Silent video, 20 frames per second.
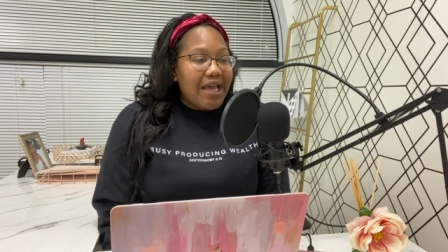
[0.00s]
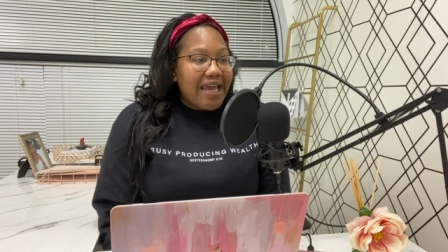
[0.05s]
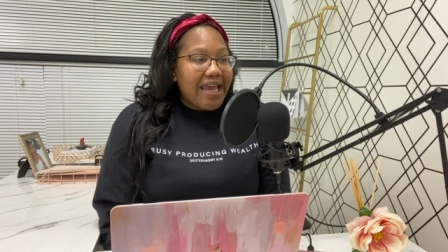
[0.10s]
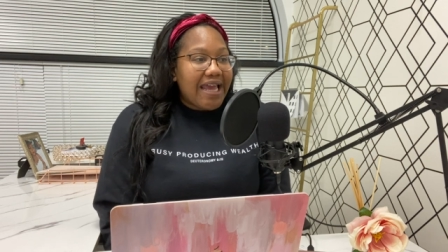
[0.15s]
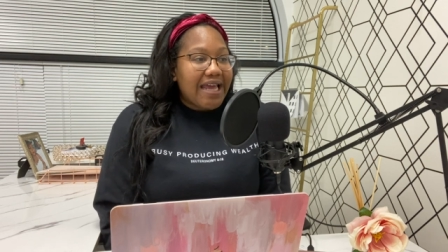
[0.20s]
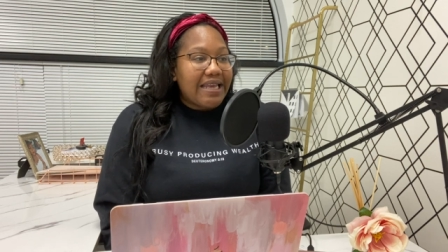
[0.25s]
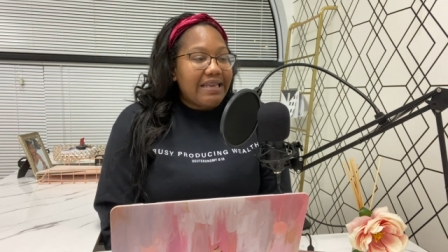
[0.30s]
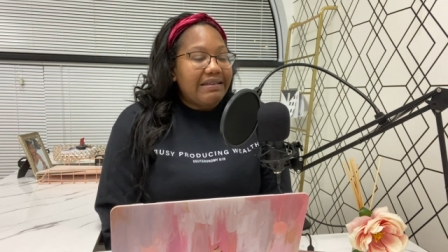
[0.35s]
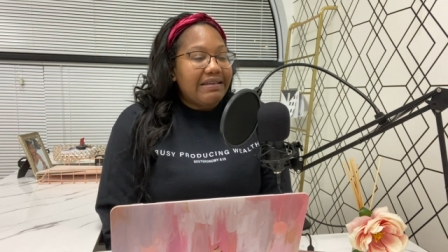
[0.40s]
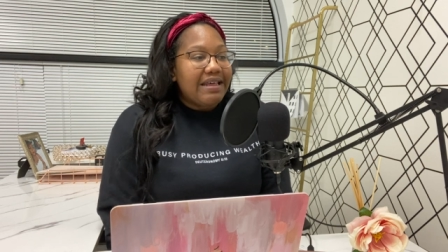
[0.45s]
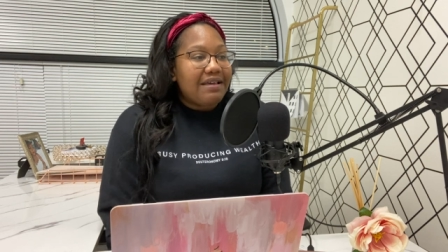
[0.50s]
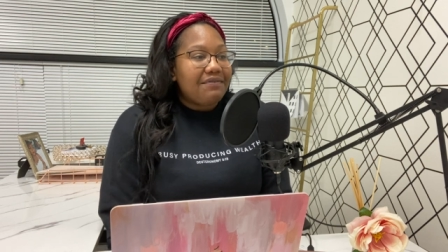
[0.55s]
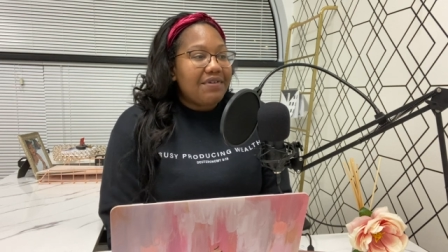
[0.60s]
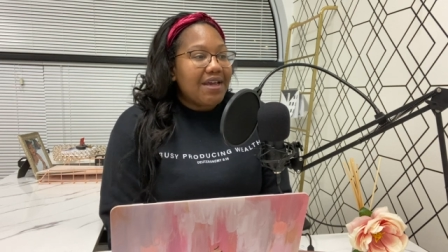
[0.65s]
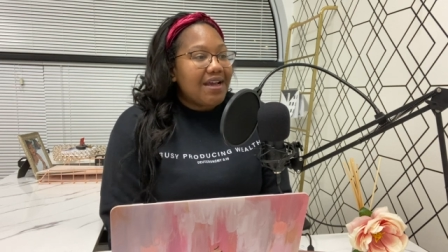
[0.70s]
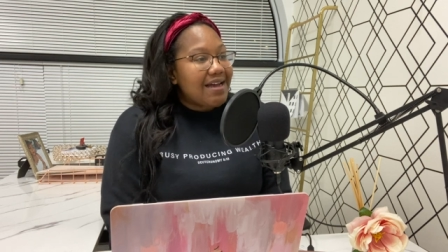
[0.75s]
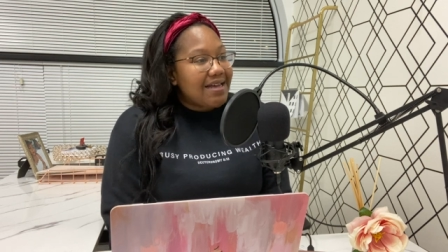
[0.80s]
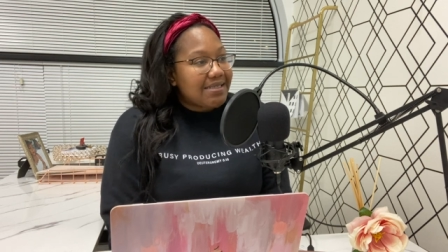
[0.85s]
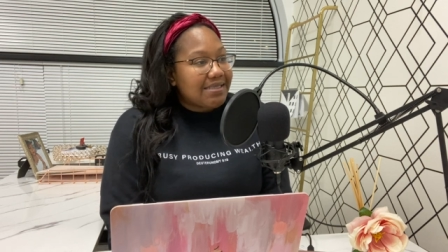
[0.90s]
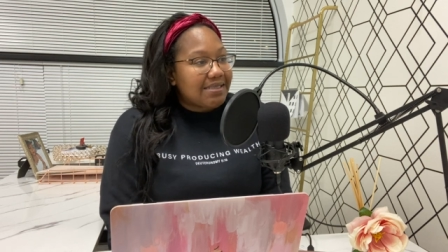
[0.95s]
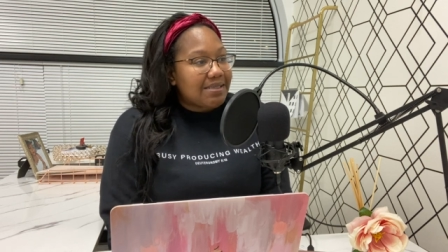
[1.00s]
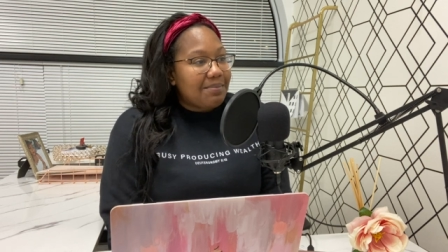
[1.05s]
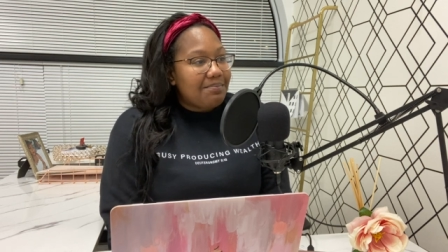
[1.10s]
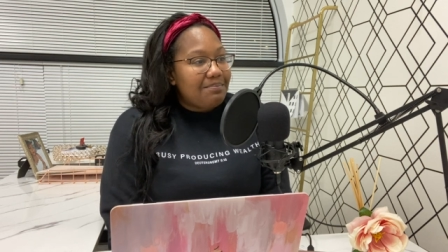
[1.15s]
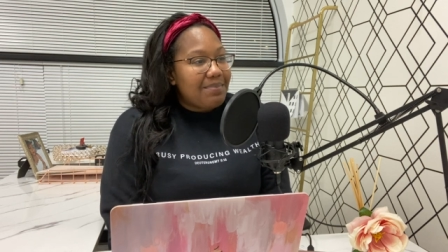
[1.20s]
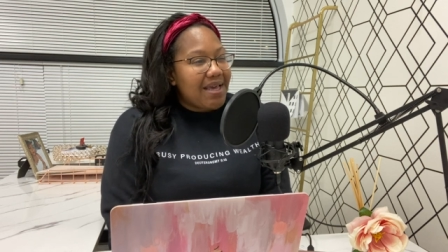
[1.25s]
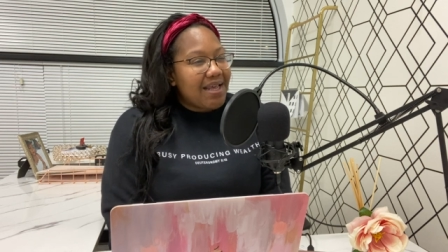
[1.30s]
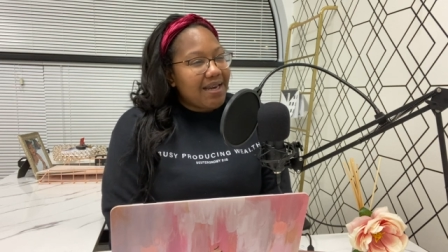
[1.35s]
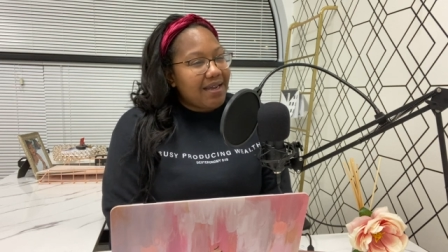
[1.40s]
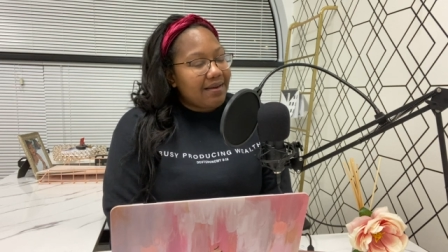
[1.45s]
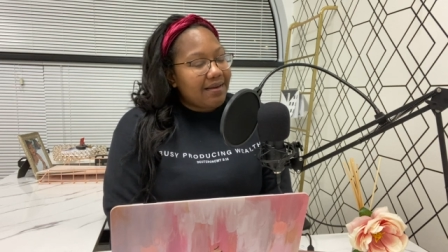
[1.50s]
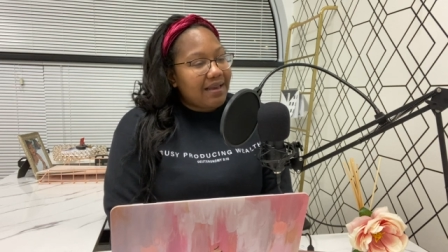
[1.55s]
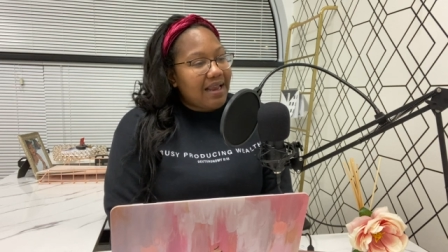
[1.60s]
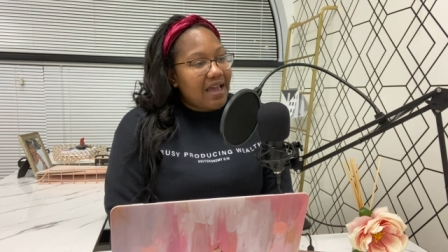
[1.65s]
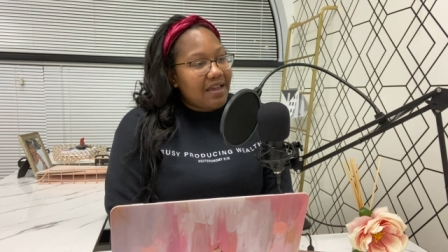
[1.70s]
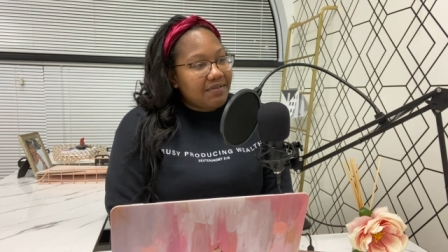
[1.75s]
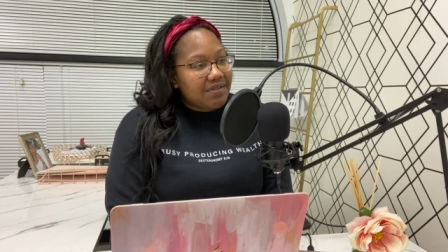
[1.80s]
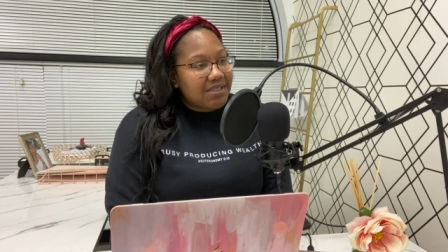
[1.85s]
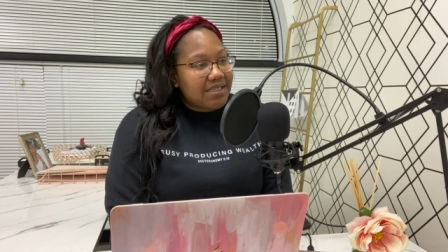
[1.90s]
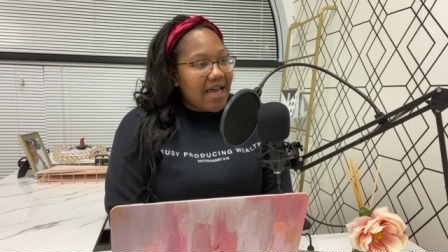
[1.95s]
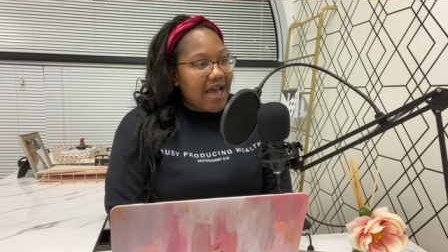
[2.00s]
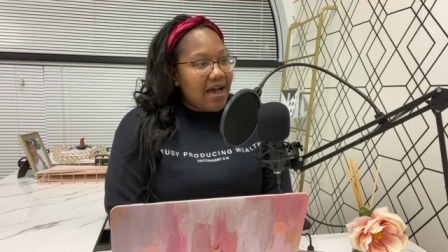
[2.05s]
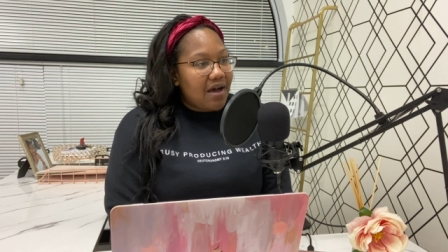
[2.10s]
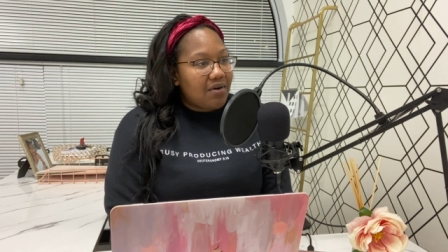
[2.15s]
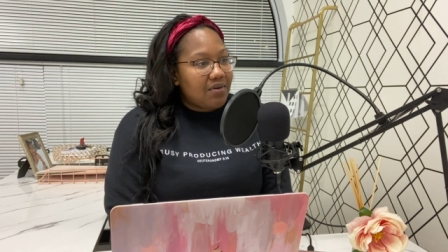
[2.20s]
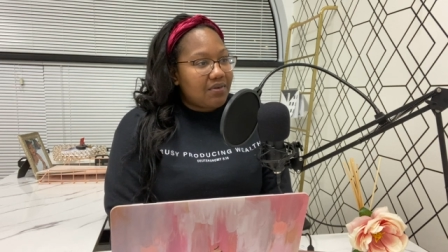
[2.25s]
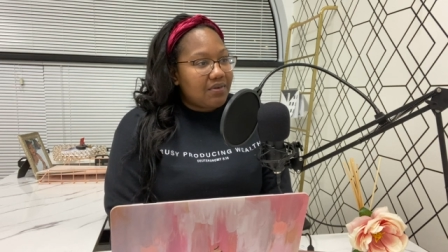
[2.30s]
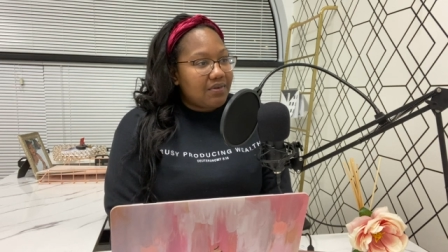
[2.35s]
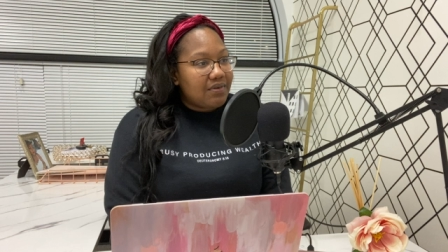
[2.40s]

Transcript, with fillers: in living a submitted lifestyle,